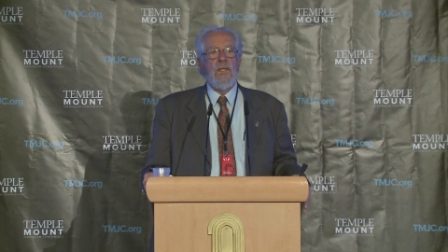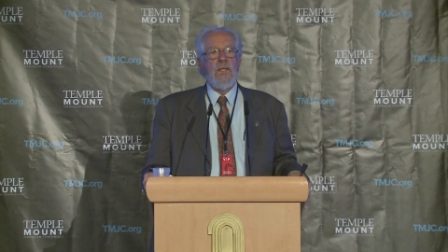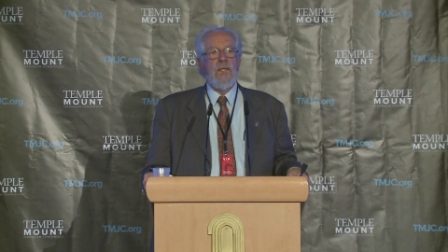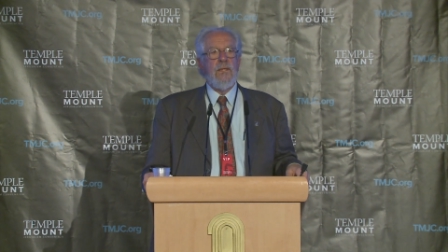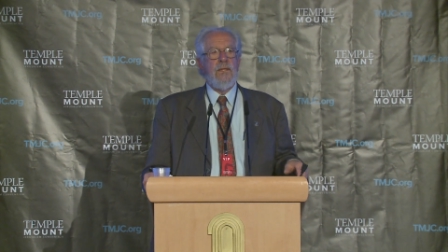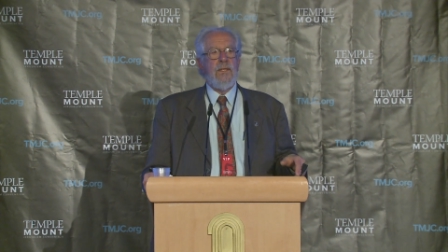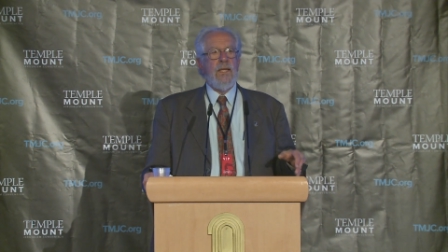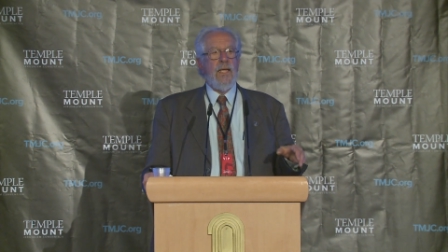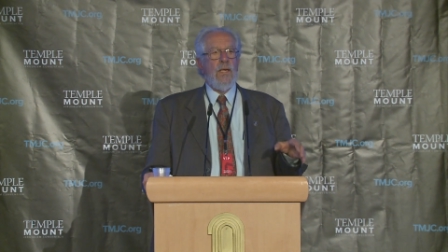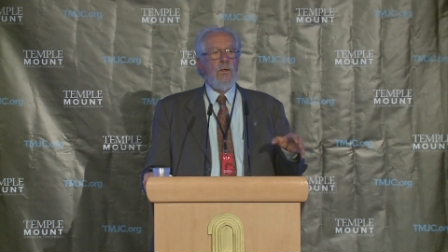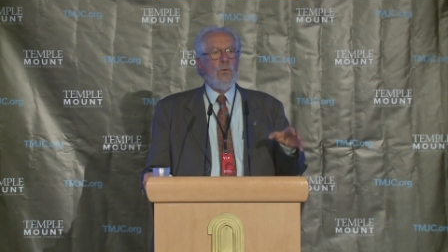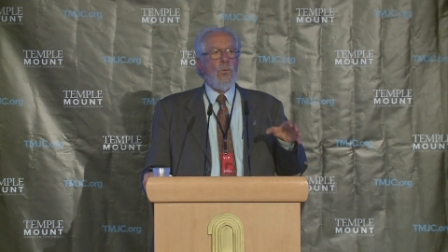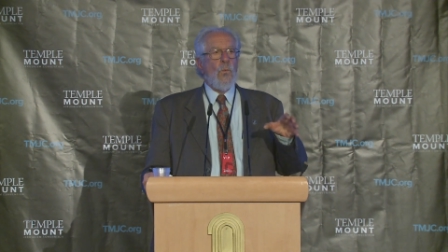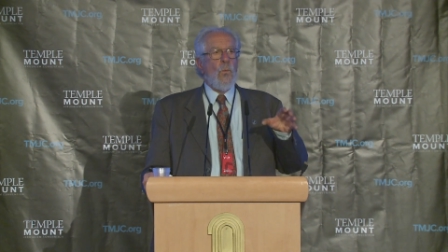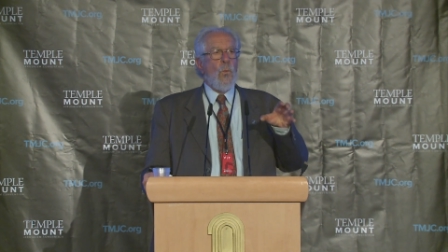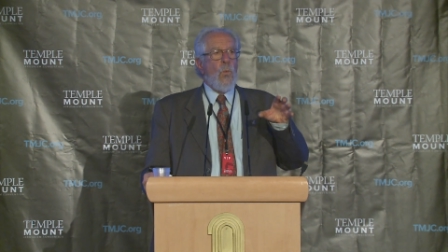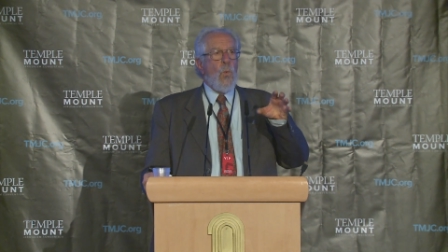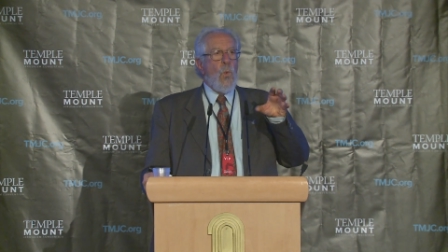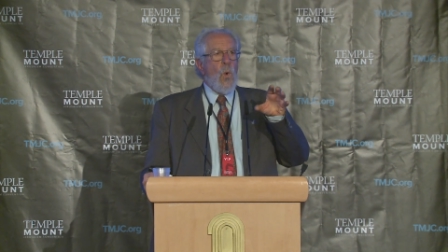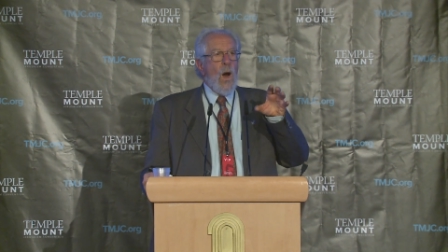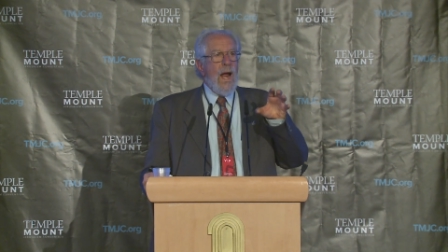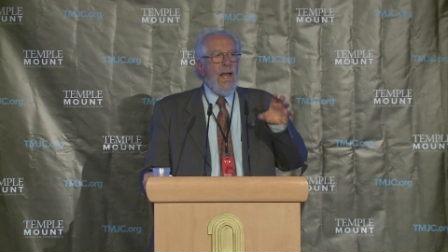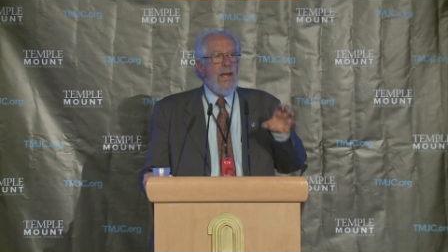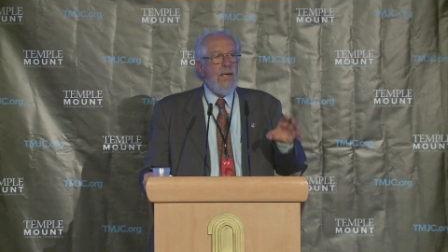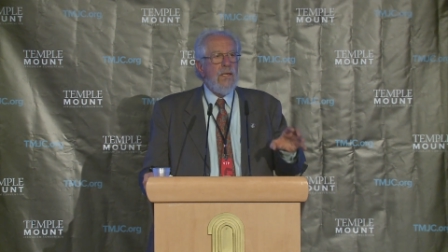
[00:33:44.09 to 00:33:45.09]
that
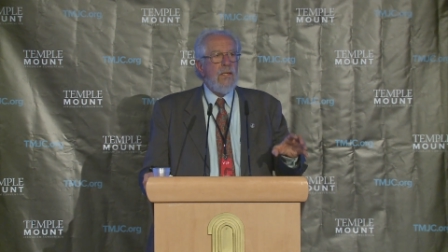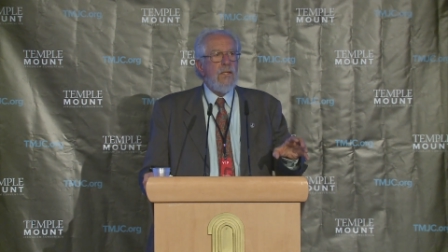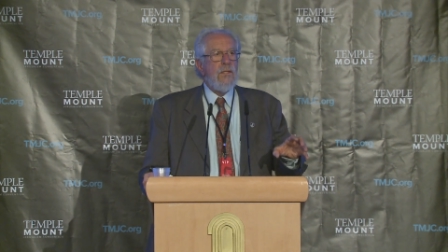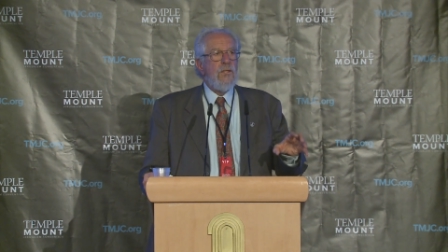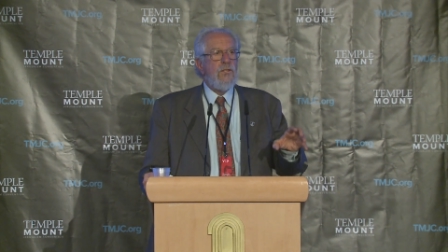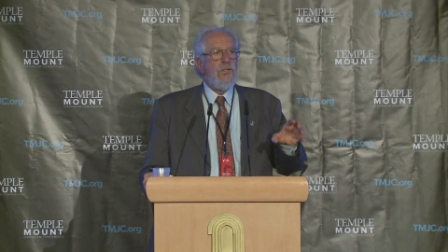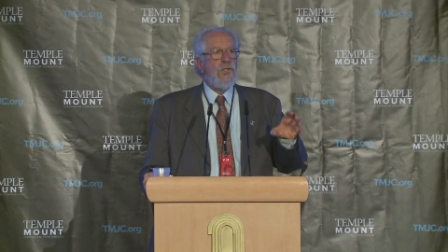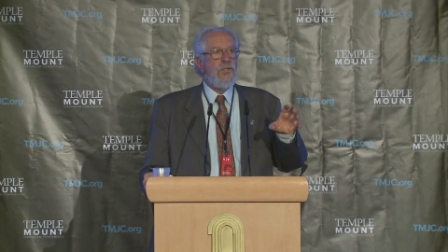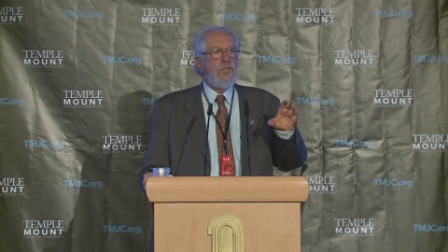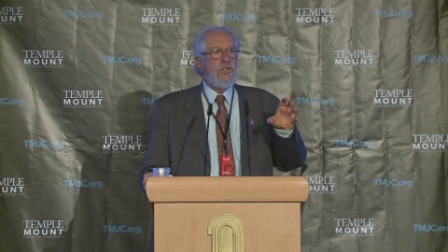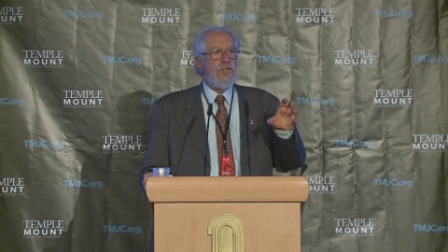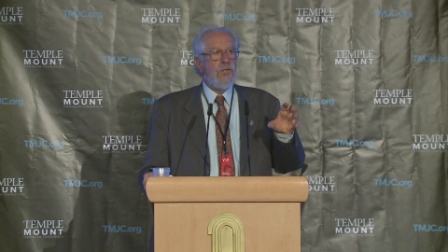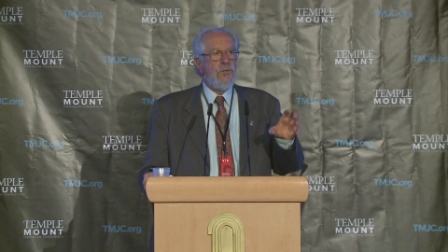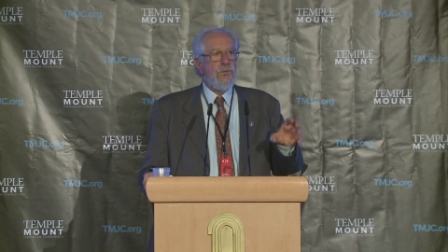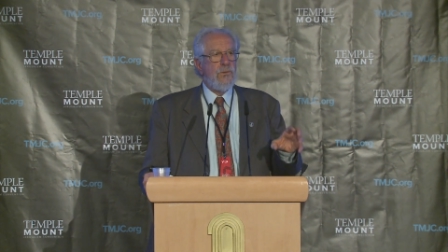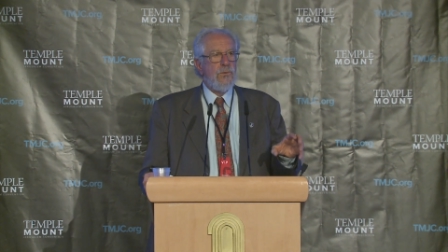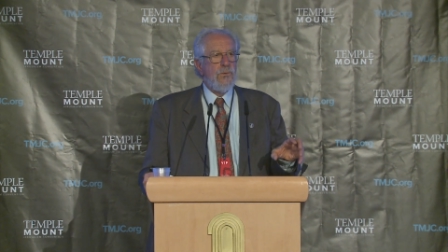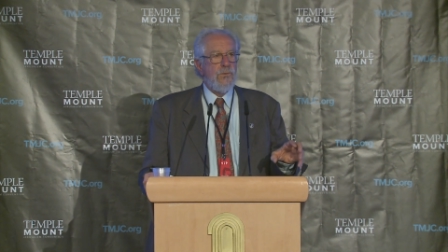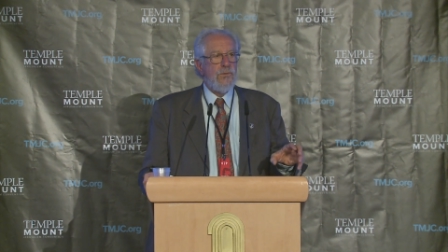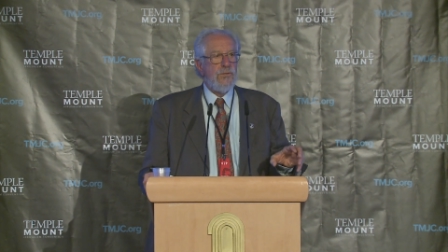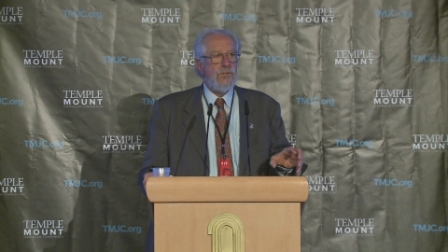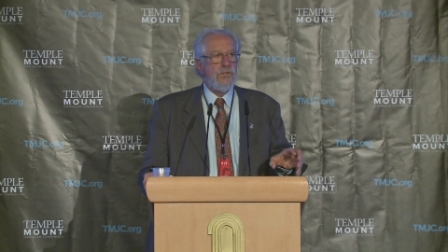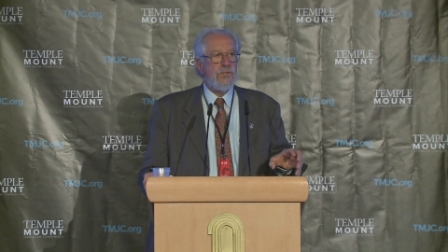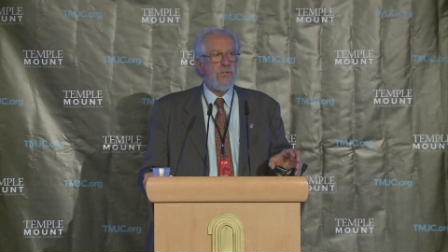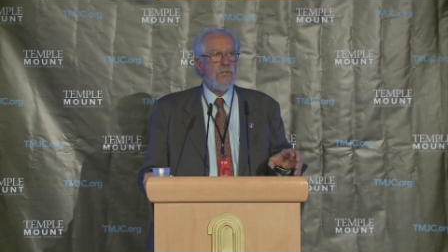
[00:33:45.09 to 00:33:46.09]
when
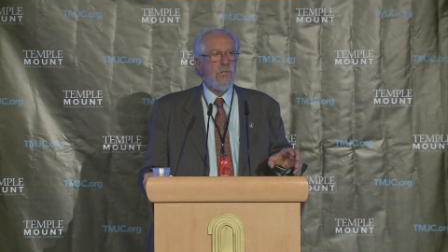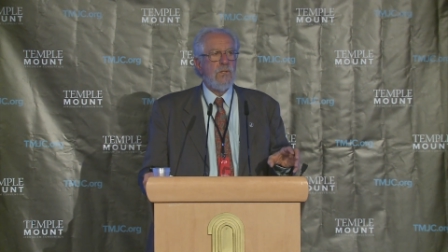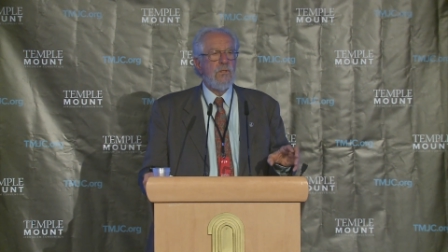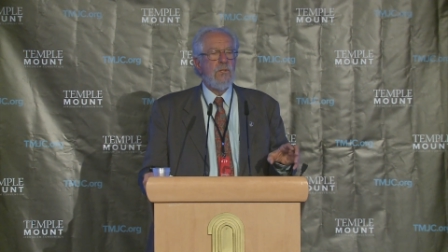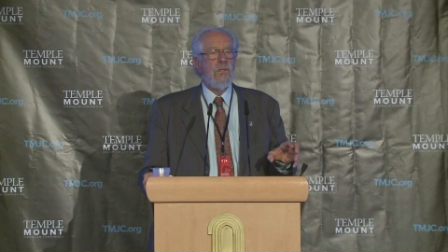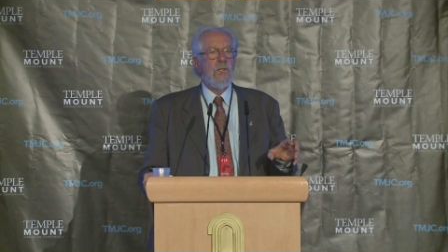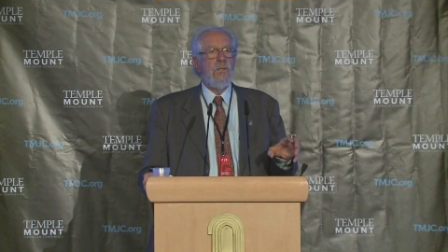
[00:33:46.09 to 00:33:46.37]
Jews